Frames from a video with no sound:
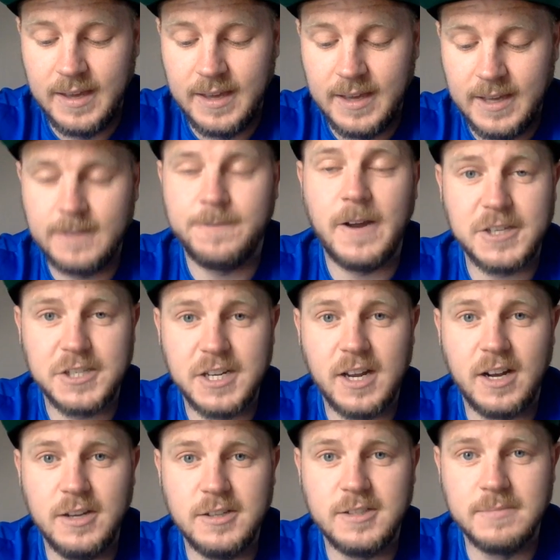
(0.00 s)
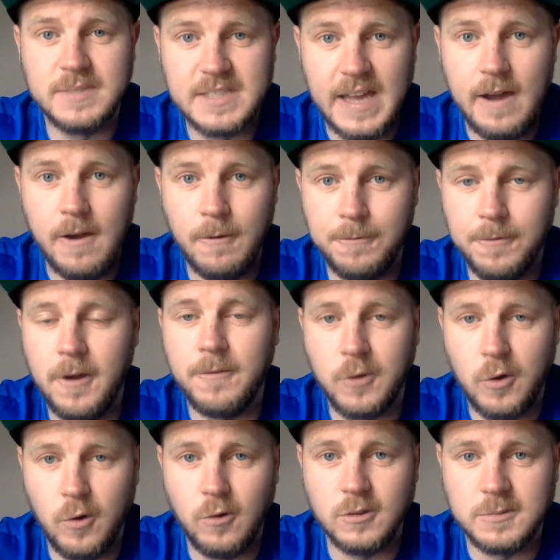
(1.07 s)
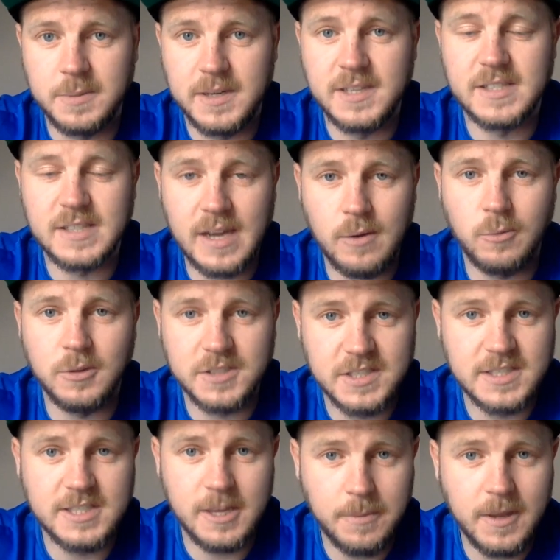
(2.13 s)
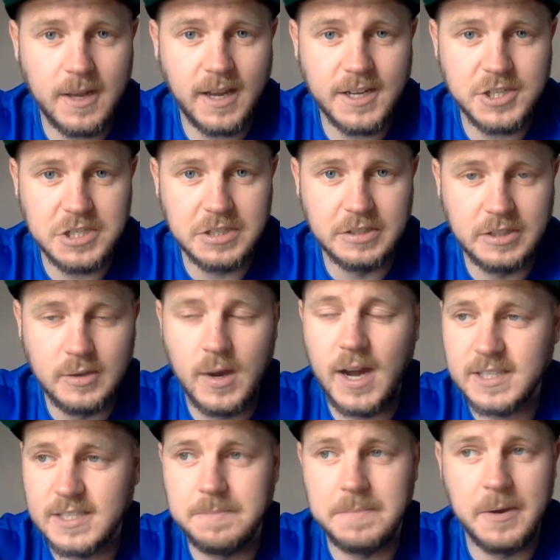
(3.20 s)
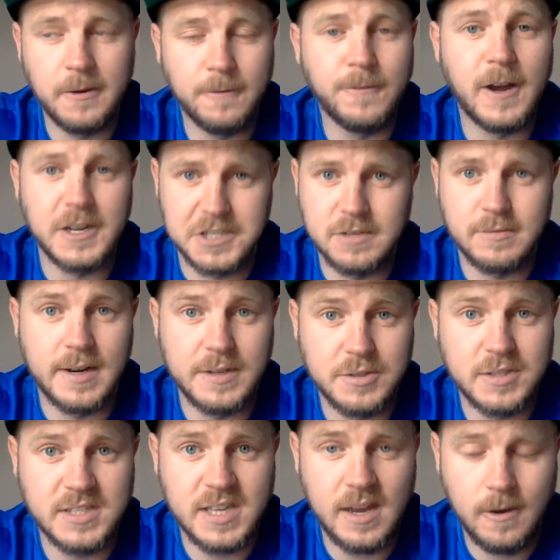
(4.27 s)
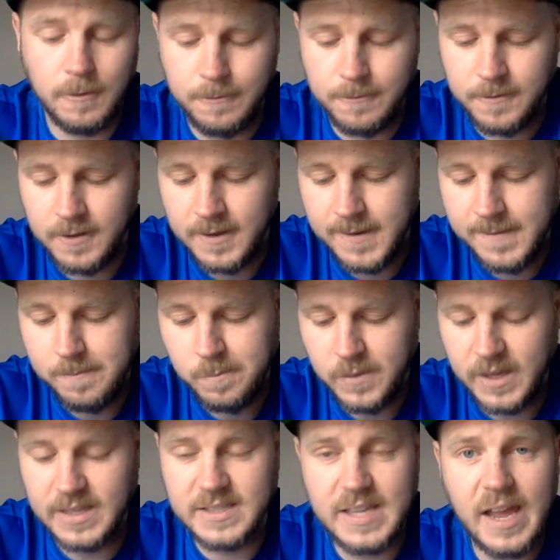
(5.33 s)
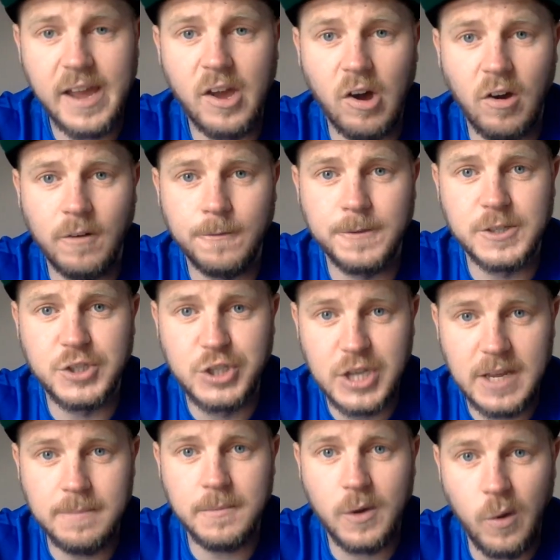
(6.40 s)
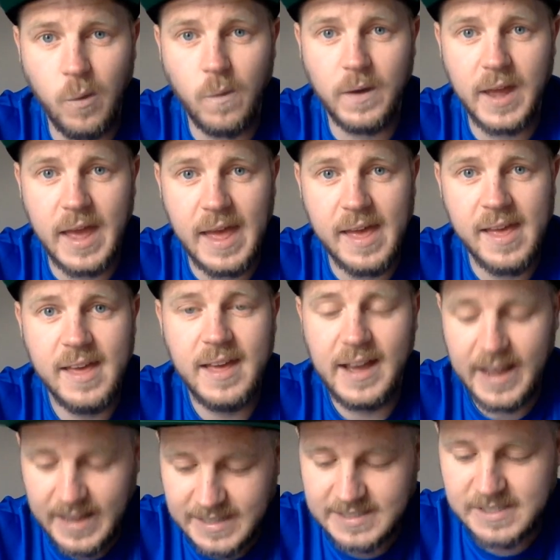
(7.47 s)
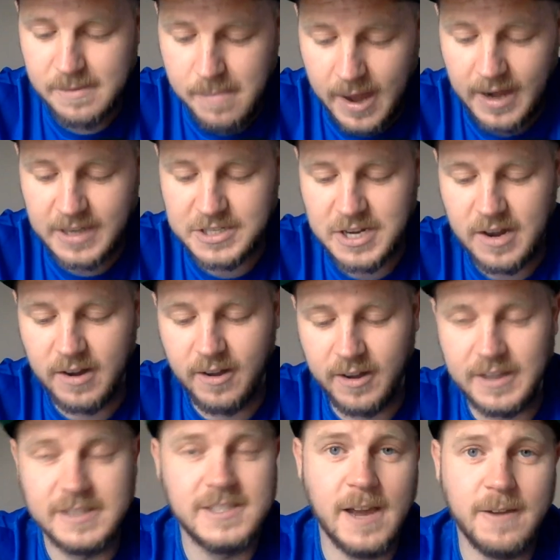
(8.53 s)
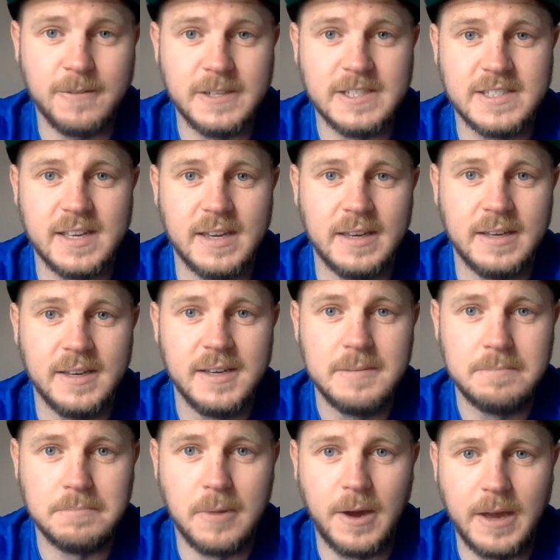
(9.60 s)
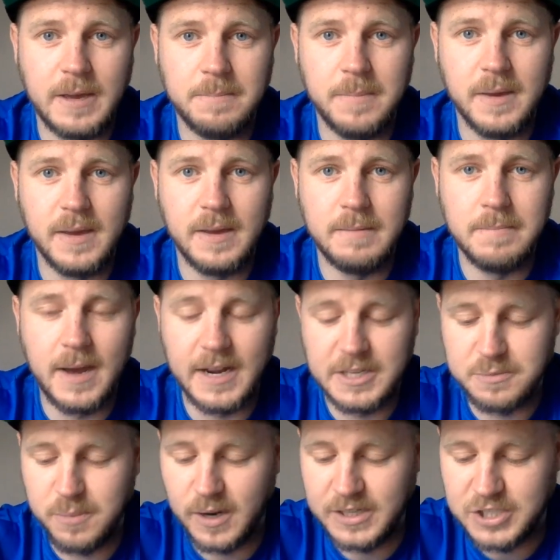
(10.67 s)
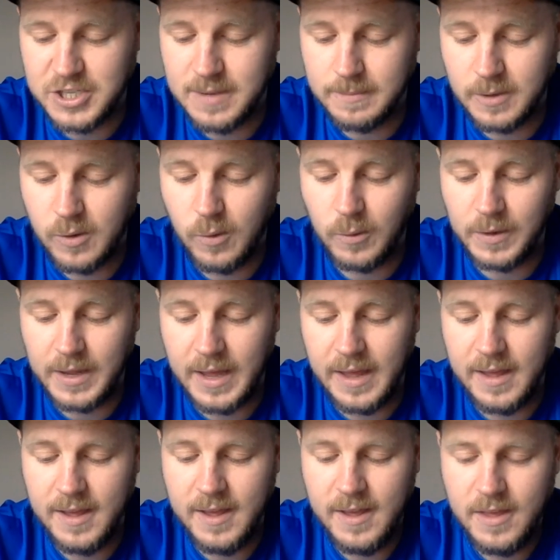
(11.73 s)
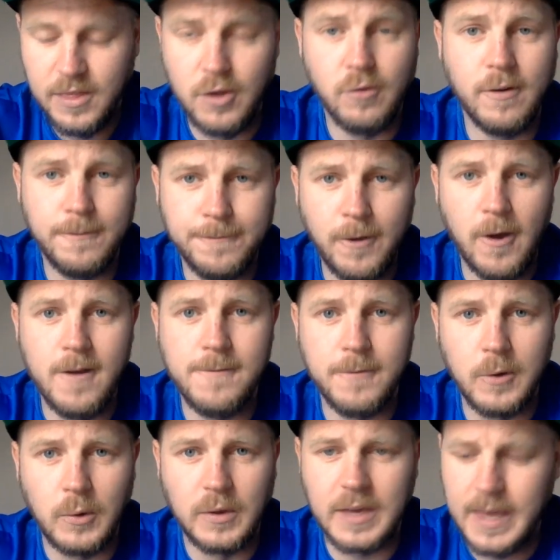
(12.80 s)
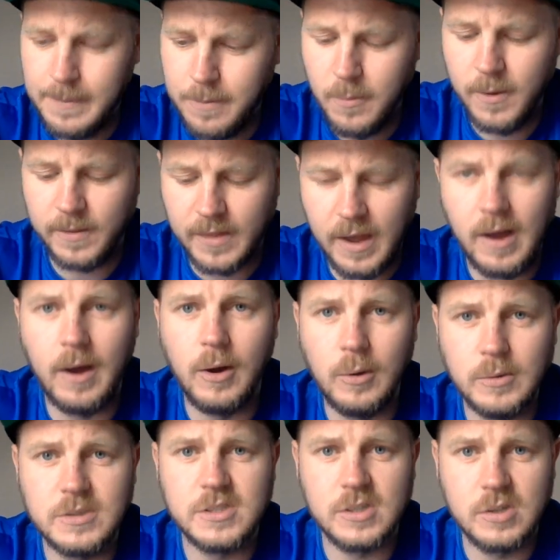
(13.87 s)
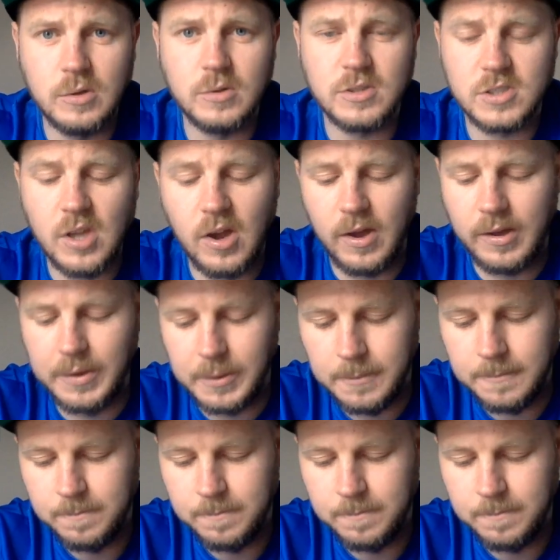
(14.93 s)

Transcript: His faction includes himself, of course, because that was the stipulation. You had to build a faction around yourself. He has then gone for Jim Cornette as the manager, and I could definitely see Mike being managed by Jim Cornette. The Revival, keeping with that old school style.